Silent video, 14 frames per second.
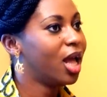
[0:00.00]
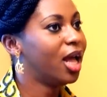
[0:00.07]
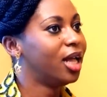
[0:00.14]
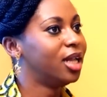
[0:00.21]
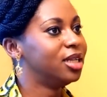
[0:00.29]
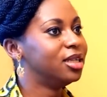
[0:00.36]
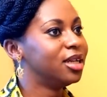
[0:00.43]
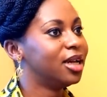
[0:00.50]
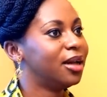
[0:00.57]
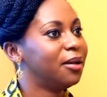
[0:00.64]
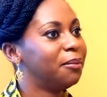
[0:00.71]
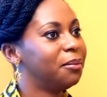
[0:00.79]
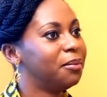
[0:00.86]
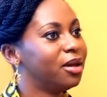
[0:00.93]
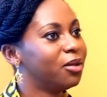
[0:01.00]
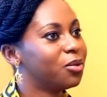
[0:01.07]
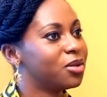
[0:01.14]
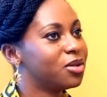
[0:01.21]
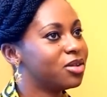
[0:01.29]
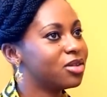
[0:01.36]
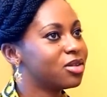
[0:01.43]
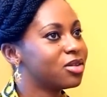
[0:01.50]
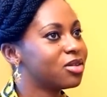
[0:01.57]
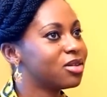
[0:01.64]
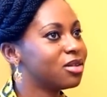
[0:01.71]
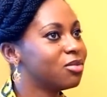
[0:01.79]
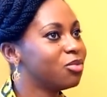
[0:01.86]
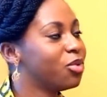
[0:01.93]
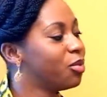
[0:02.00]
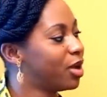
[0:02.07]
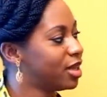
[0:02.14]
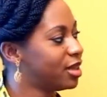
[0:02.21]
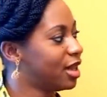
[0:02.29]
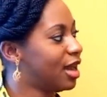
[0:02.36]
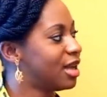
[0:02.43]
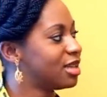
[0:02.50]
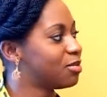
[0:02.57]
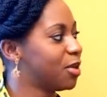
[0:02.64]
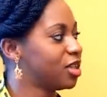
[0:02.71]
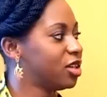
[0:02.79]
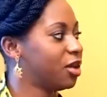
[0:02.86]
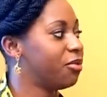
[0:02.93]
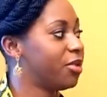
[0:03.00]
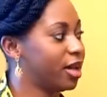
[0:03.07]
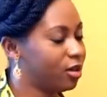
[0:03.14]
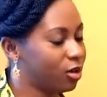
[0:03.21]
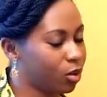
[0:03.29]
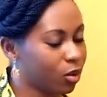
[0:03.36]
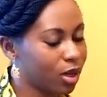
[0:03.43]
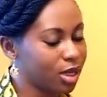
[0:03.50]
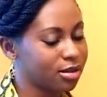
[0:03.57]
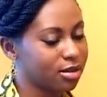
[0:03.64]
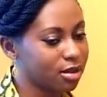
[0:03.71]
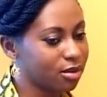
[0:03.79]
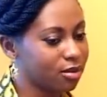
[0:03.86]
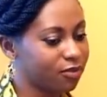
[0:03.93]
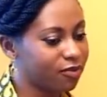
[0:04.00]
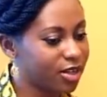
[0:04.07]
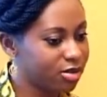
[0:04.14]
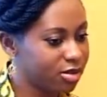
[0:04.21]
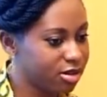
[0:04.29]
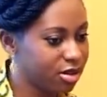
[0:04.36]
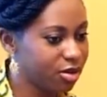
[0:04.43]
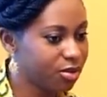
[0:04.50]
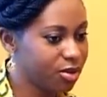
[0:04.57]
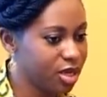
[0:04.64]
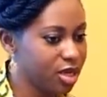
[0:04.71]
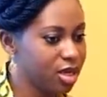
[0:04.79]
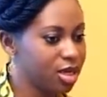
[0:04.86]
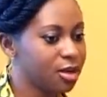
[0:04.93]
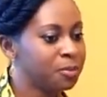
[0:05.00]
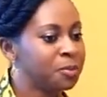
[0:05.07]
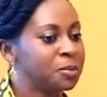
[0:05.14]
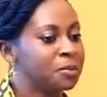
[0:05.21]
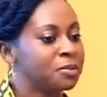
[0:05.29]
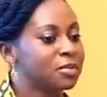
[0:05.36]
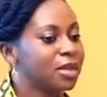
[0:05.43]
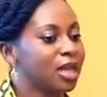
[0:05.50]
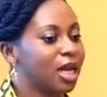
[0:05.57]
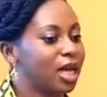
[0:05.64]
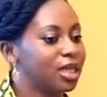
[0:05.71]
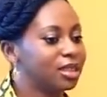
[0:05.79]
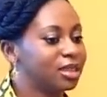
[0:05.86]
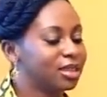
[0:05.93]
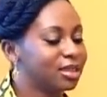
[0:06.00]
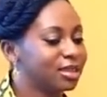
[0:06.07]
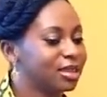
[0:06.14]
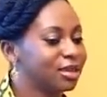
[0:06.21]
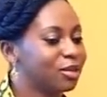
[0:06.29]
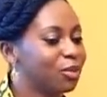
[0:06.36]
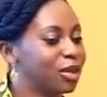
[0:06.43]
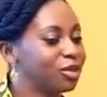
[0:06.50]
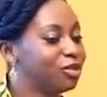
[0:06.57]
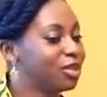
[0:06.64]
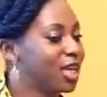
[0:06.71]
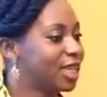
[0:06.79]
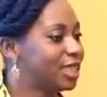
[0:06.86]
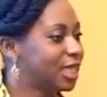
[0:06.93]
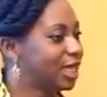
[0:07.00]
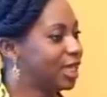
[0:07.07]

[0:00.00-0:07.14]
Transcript: And um, it was, we were the last batch that read law as a first degree. And once you get